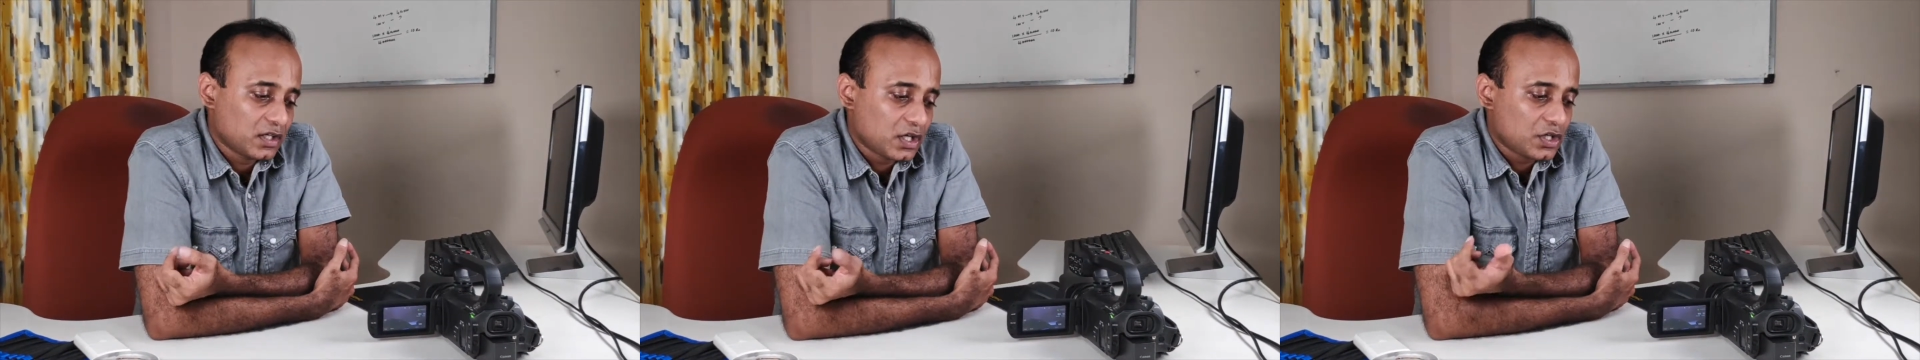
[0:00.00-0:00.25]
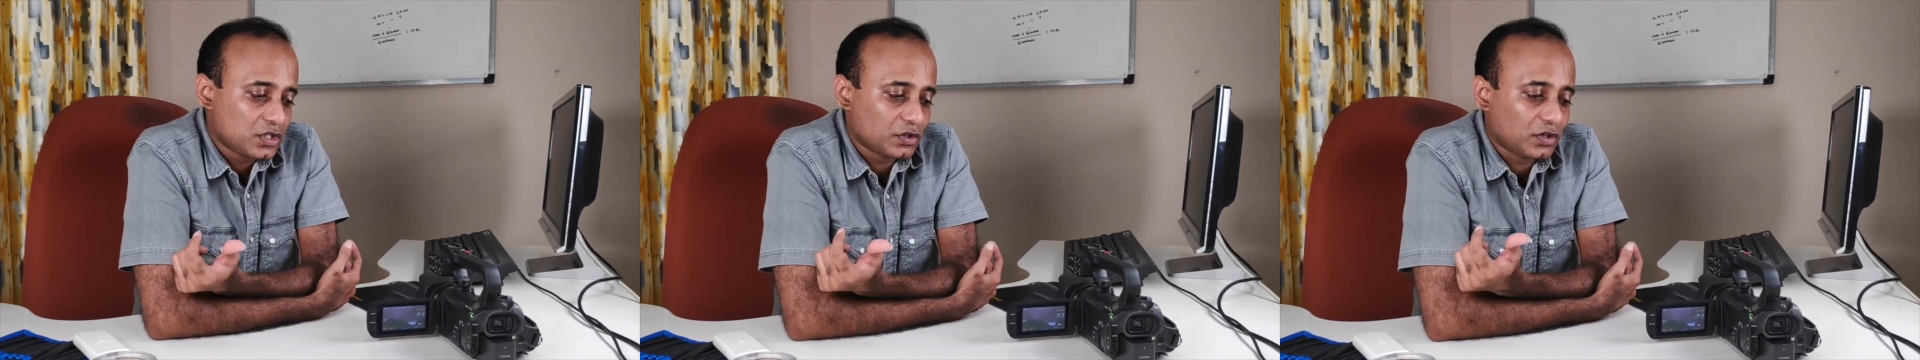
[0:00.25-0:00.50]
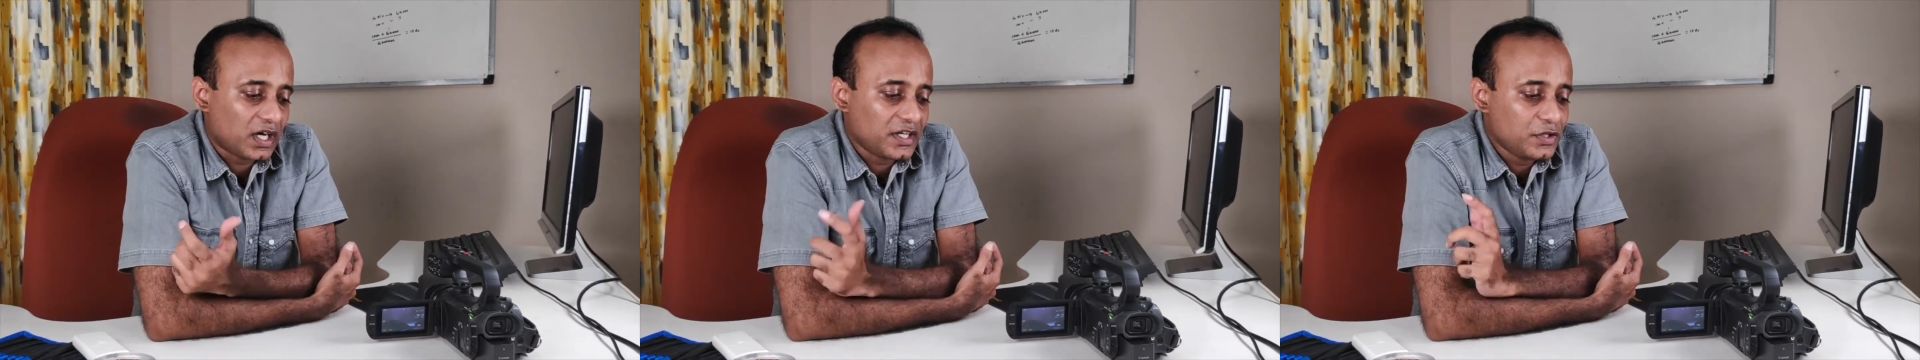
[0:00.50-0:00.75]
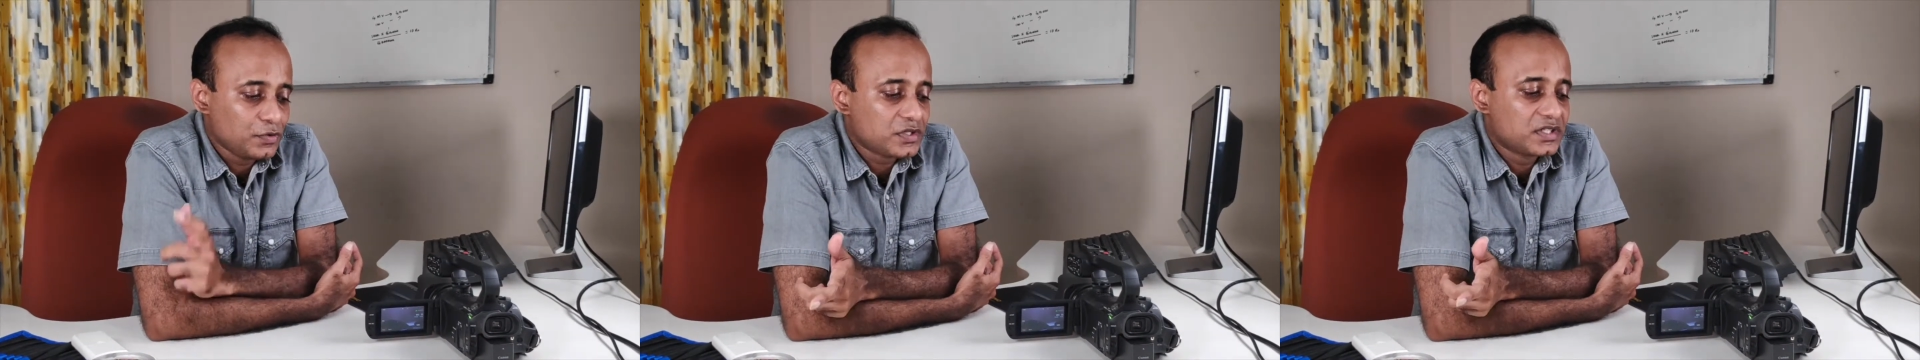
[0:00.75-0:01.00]
so I
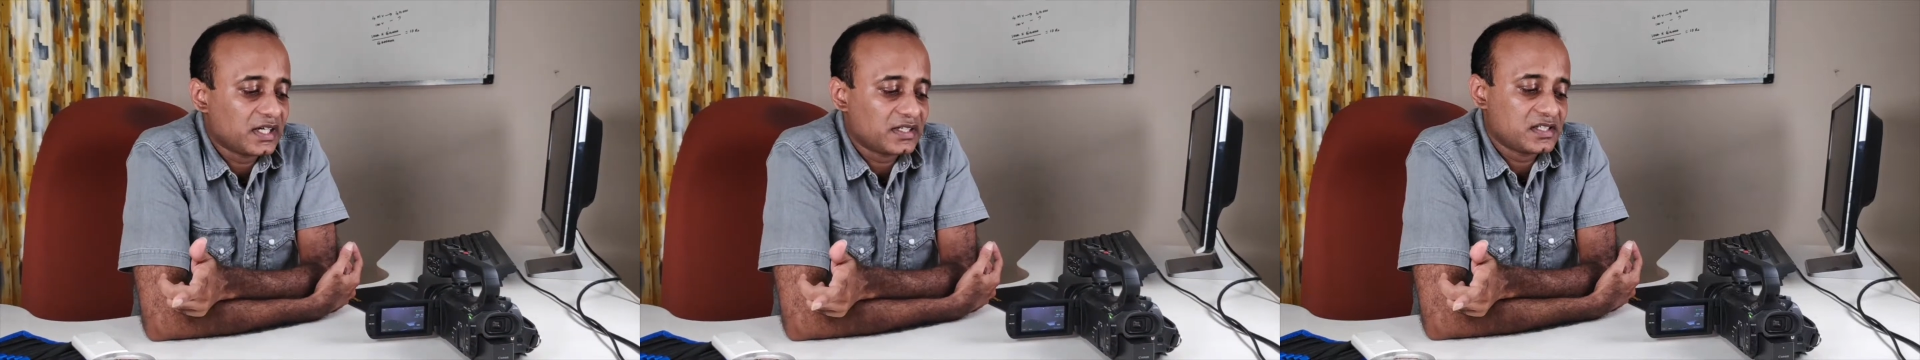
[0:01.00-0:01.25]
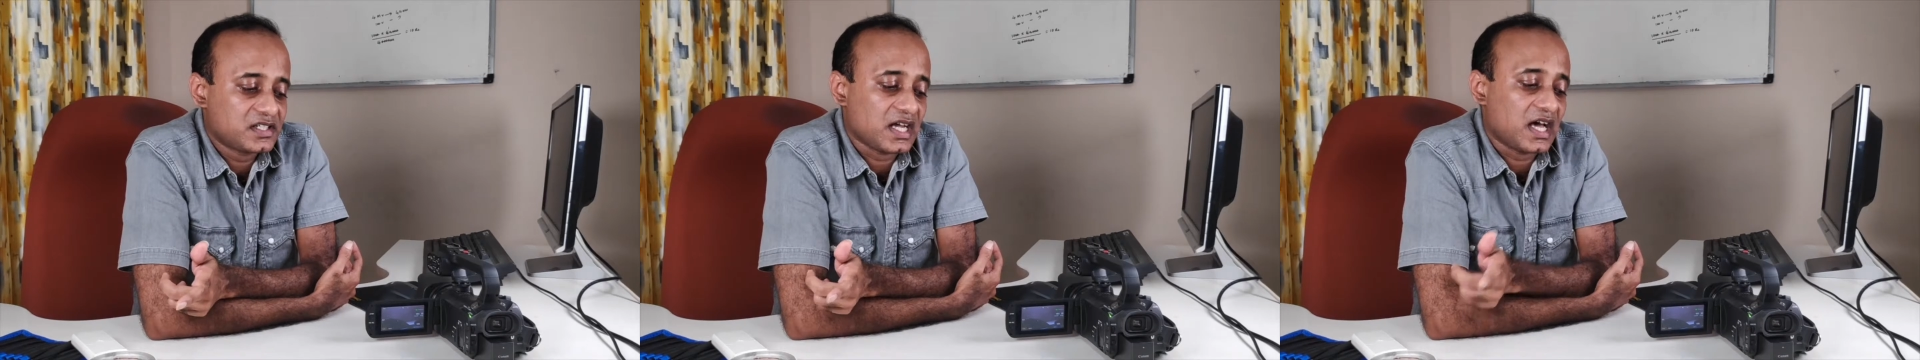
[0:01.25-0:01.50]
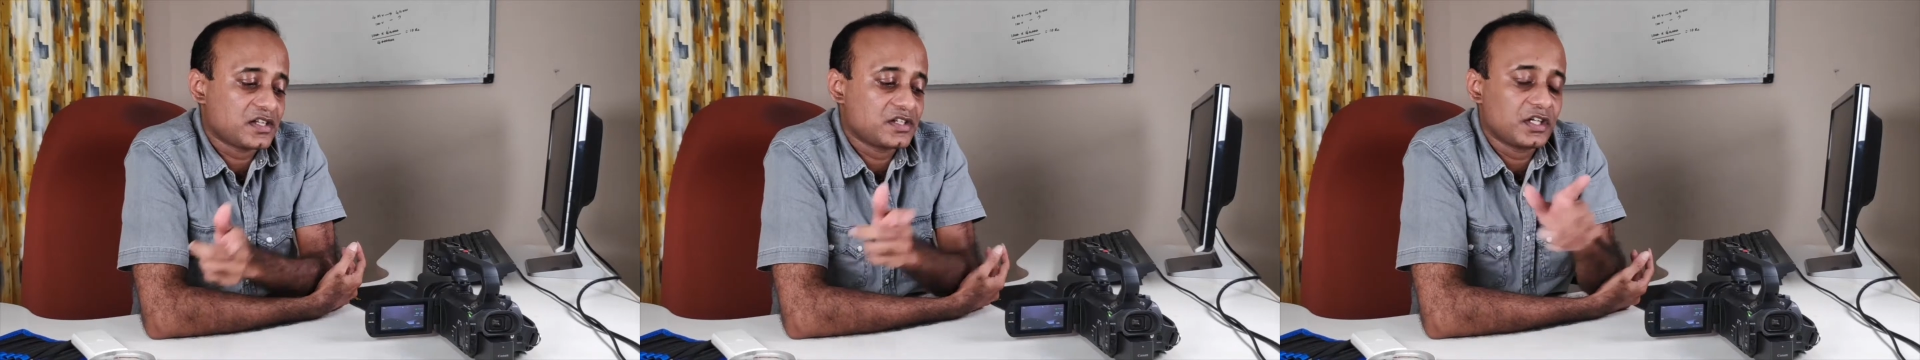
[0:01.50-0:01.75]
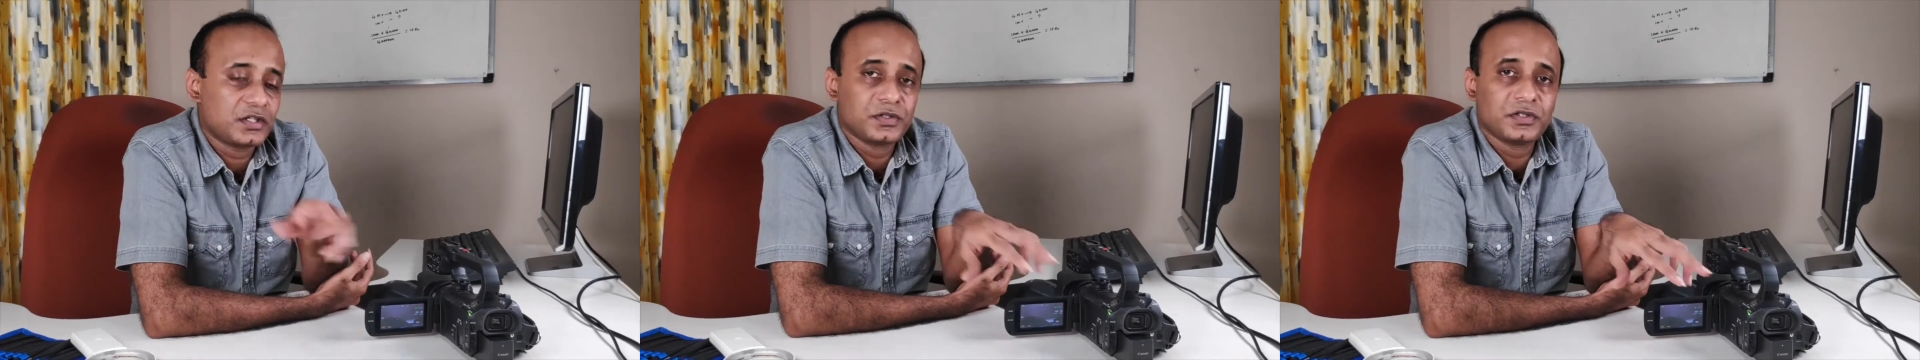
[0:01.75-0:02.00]
use that
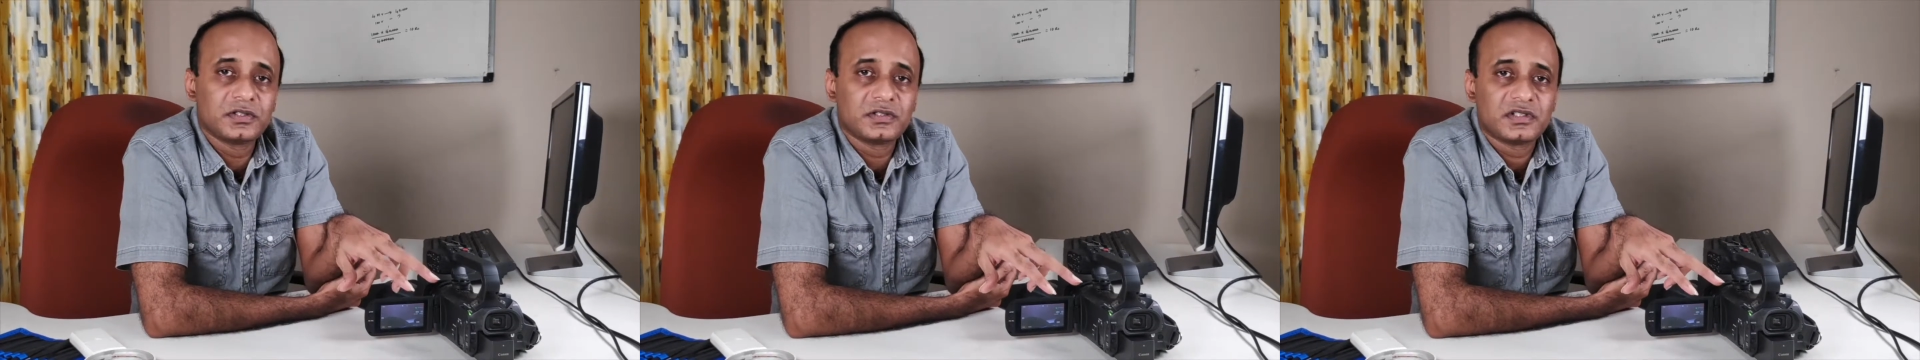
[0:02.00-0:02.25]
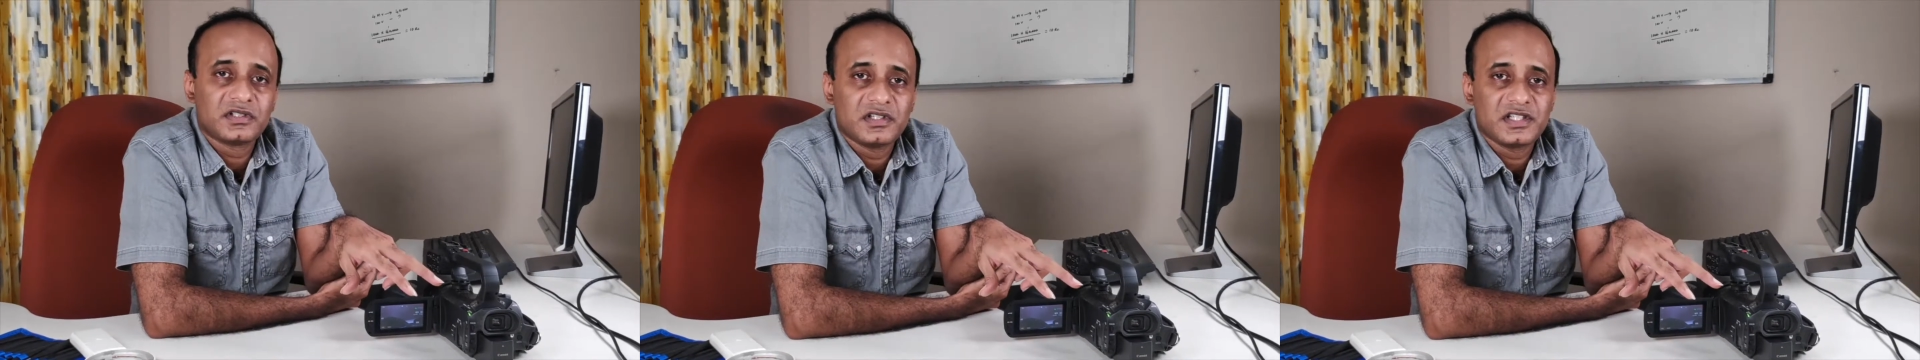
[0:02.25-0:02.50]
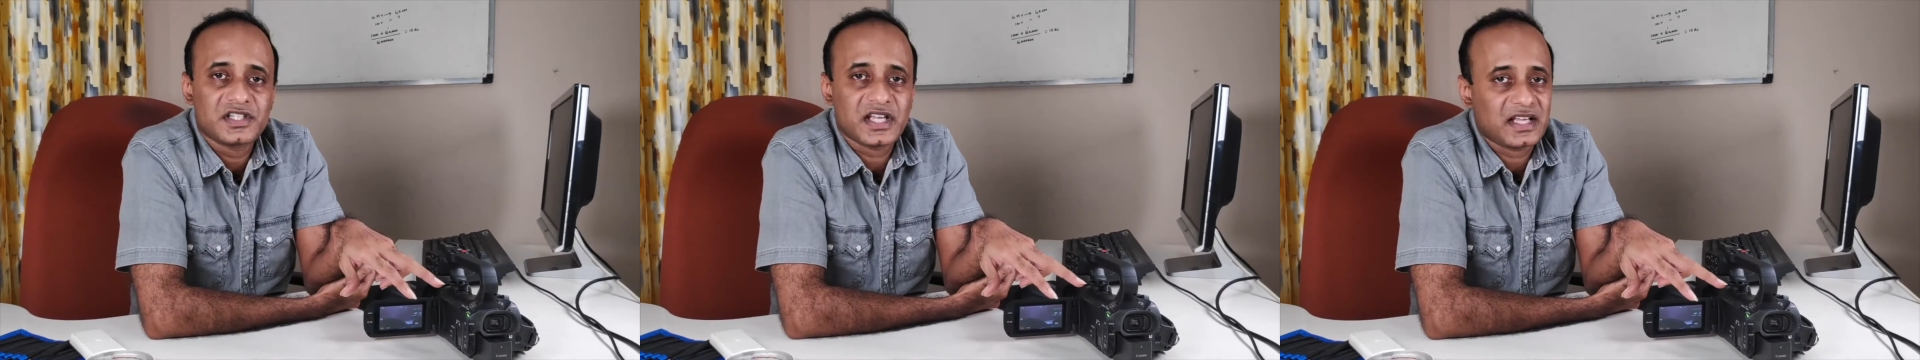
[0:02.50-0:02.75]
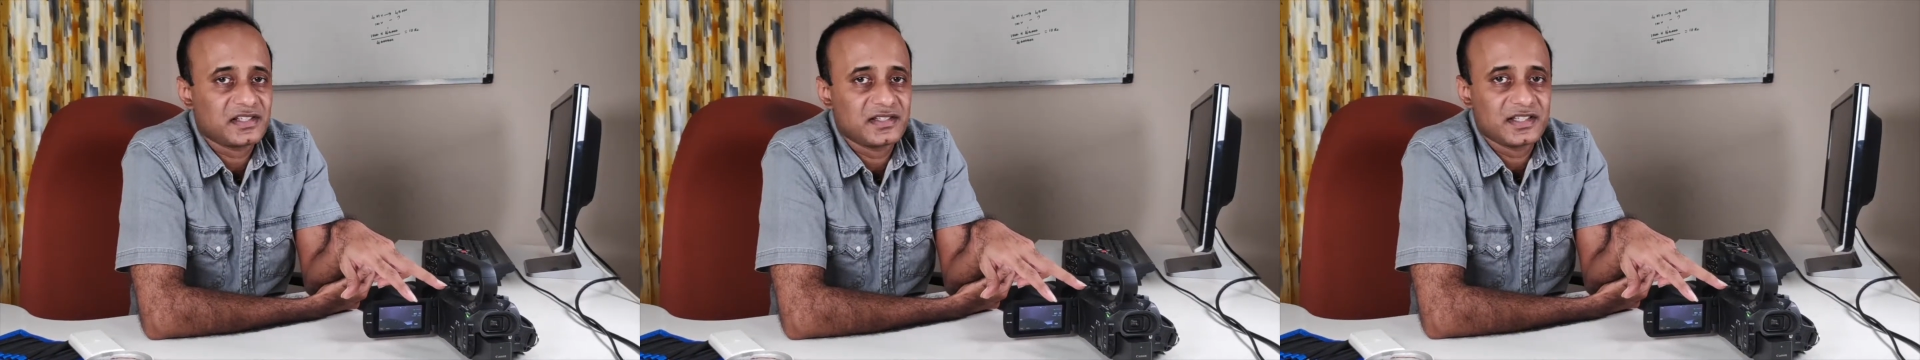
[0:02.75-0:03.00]
charger to
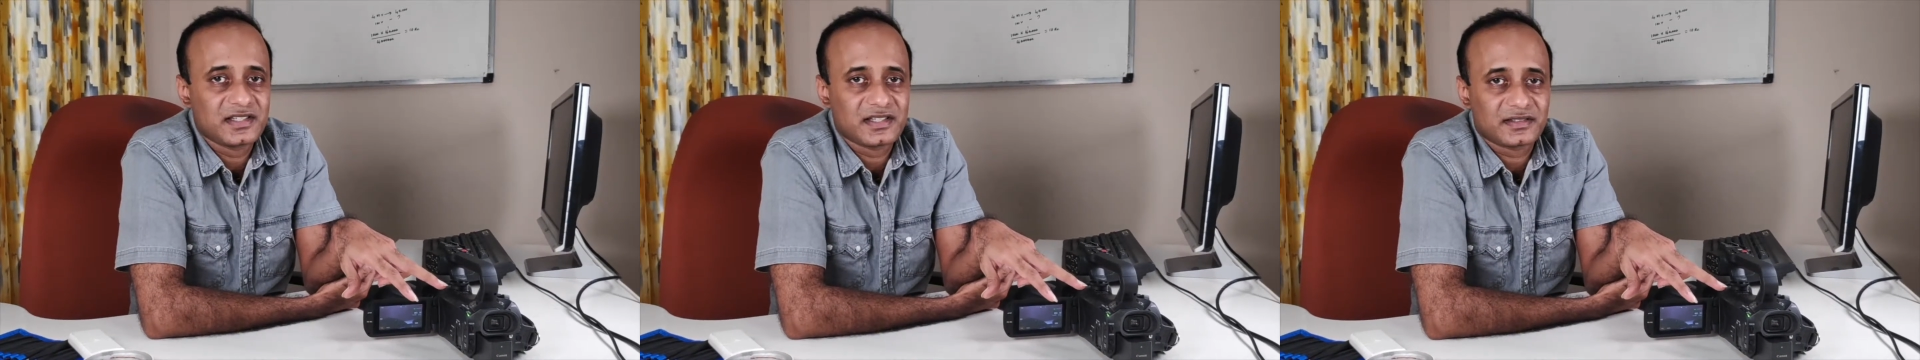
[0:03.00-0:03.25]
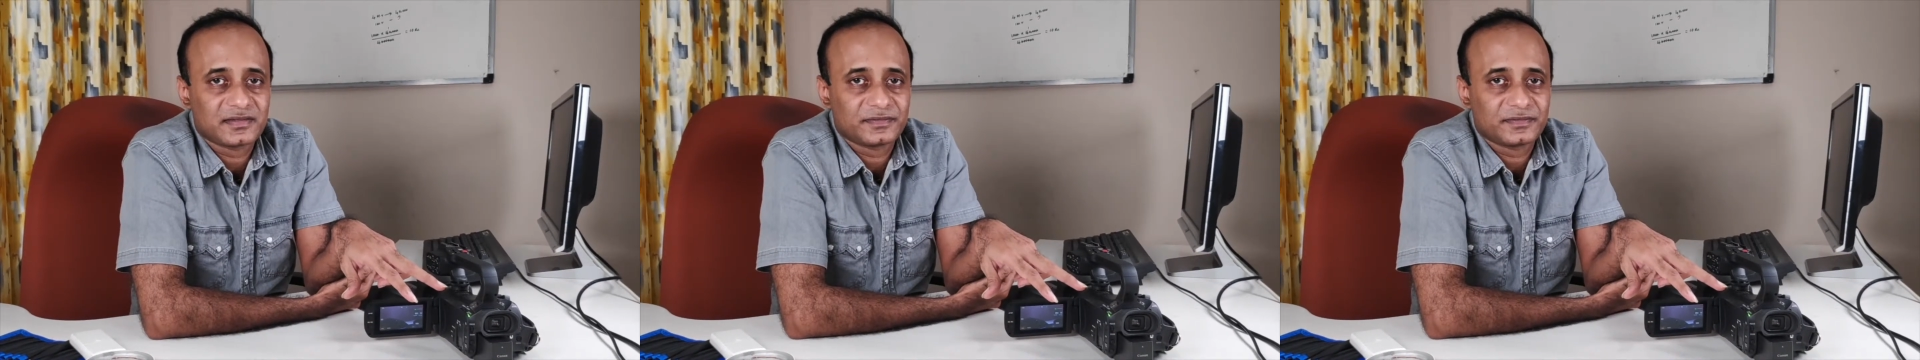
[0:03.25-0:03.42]
charge this.